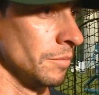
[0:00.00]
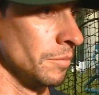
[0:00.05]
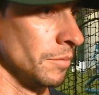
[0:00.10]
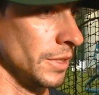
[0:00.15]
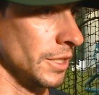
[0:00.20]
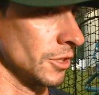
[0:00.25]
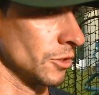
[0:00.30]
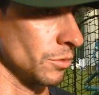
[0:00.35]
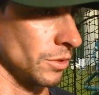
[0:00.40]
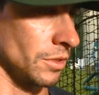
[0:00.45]

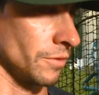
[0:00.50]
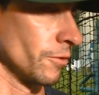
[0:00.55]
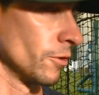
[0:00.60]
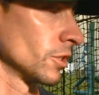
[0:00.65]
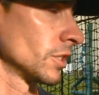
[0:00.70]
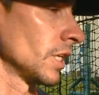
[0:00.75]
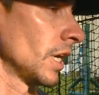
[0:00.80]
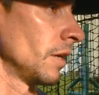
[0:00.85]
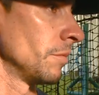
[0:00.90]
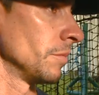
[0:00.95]
but this was the
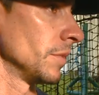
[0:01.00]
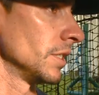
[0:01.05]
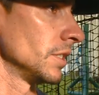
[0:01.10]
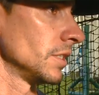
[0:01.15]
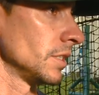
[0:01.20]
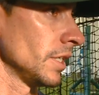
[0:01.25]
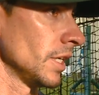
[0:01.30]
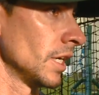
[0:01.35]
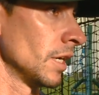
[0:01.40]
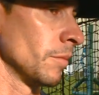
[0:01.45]
first time me
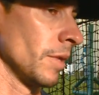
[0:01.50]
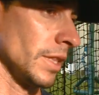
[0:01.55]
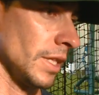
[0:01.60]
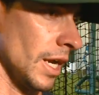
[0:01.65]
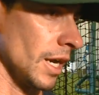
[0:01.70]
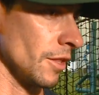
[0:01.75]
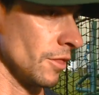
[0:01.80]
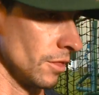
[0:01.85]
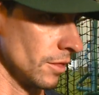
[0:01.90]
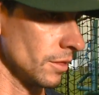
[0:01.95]
seeing him. I
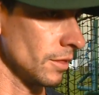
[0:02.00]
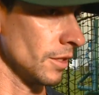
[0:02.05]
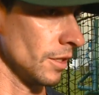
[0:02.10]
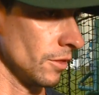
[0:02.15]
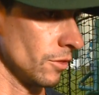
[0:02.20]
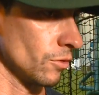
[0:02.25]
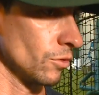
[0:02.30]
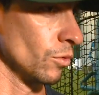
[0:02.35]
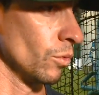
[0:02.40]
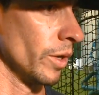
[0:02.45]
thought he
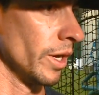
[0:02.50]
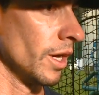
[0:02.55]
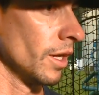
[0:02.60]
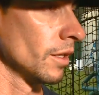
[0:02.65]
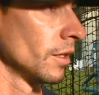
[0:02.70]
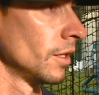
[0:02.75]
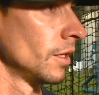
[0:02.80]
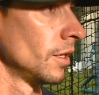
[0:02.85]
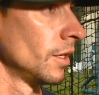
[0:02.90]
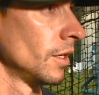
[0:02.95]
threw
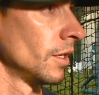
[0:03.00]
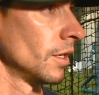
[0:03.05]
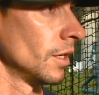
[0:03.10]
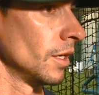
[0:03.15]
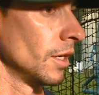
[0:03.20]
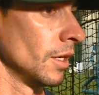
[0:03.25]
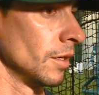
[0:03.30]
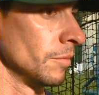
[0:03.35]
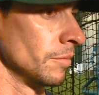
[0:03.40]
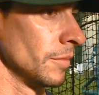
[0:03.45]
well.
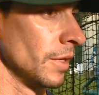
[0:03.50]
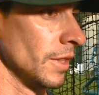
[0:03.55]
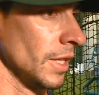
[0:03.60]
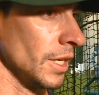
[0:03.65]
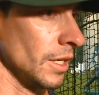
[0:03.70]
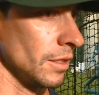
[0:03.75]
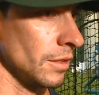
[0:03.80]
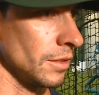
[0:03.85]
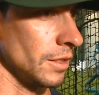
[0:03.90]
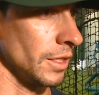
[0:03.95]
I
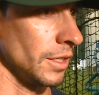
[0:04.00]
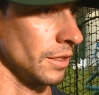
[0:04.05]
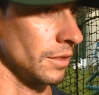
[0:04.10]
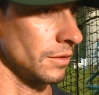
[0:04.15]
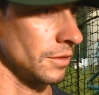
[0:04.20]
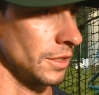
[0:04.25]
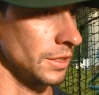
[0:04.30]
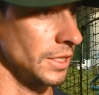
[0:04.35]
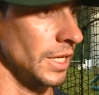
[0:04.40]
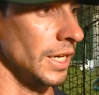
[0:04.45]
think
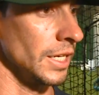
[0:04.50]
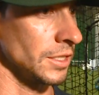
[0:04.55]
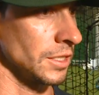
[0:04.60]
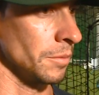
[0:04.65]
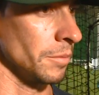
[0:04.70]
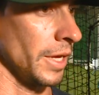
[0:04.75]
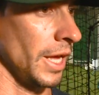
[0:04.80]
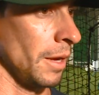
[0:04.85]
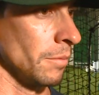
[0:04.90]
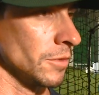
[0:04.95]
just getting
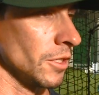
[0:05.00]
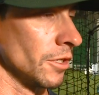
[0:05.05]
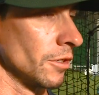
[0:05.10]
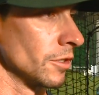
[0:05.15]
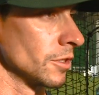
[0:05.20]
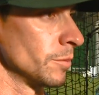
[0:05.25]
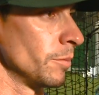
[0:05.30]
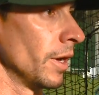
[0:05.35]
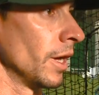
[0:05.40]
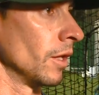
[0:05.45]
some games
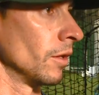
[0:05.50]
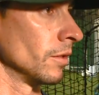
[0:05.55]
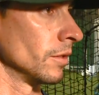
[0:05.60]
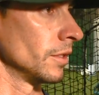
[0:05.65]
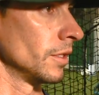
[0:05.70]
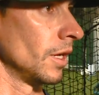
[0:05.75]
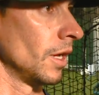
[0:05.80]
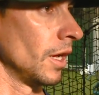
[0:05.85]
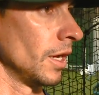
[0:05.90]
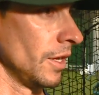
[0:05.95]
under his belt
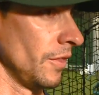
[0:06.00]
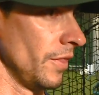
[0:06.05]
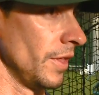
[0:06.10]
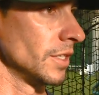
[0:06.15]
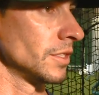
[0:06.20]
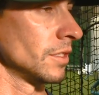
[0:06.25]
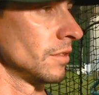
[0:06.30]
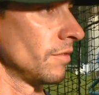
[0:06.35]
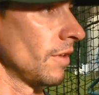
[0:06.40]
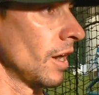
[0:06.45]
in
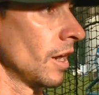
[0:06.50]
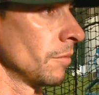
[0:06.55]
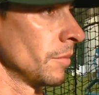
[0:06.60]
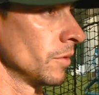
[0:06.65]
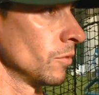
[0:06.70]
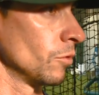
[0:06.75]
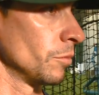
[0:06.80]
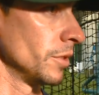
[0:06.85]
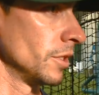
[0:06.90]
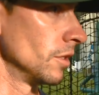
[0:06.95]
this
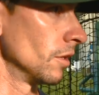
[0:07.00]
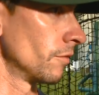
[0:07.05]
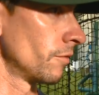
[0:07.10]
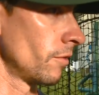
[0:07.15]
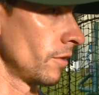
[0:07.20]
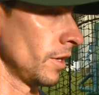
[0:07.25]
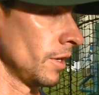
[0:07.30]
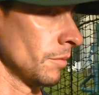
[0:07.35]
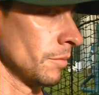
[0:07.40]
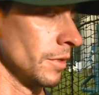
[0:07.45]
environment will be good
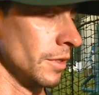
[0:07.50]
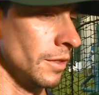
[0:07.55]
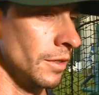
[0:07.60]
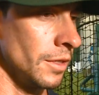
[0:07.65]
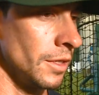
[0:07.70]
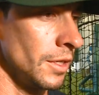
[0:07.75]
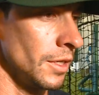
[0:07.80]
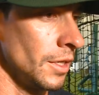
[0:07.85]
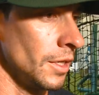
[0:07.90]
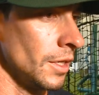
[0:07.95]
for him,
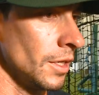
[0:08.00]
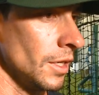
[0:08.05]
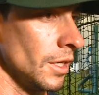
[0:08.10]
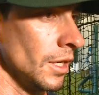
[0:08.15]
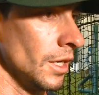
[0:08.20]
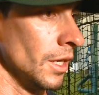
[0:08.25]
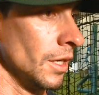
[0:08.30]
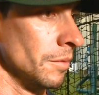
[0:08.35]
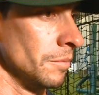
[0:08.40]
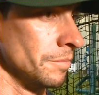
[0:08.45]

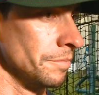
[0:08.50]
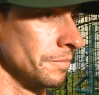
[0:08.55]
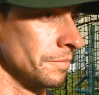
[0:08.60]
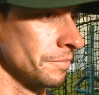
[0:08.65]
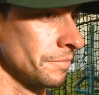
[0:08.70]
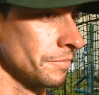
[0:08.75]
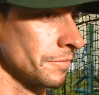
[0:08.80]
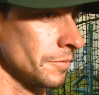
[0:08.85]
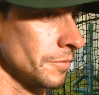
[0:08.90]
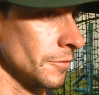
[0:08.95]
and
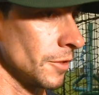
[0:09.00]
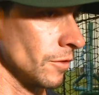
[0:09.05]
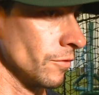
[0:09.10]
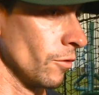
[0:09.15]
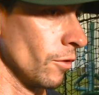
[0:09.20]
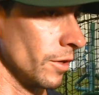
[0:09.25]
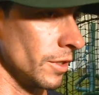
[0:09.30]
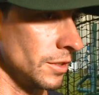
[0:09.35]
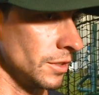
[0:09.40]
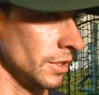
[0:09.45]
look
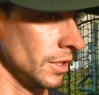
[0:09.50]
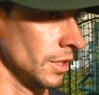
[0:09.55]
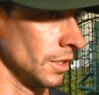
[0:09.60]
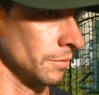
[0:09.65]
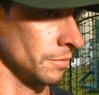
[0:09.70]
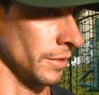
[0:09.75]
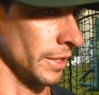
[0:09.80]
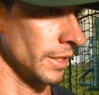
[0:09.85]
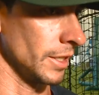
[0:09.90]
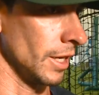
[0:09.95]
forward to seeing
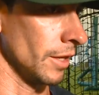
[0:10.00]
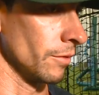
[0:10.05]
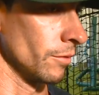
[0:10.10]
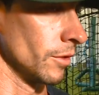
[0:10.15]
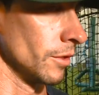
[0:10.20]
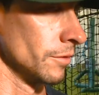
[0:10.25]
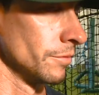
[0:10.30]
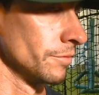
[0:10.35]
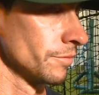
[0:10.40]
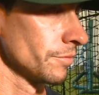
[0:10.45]
him, like, down the
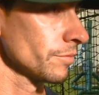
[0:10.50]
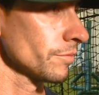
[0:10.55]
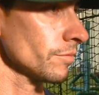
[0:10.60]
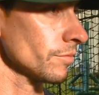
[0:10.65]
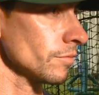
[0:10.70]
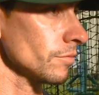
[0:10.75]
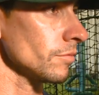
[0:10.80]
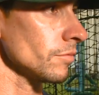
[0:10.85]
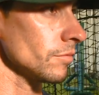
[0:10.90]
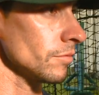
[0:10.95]

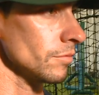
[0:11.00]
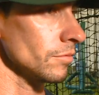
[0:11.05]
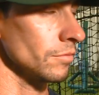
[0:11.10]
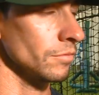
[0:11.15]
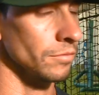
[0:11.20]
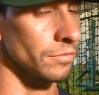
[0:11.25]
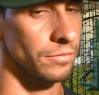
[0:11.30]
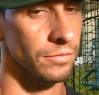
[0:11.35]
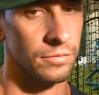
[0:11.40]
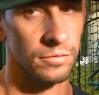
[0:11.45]

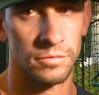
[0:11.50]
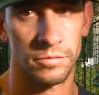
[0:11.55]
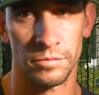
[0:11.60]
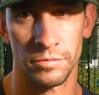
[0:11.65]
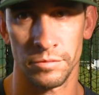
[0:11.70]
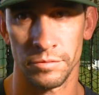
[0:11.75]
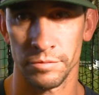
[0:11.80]
road.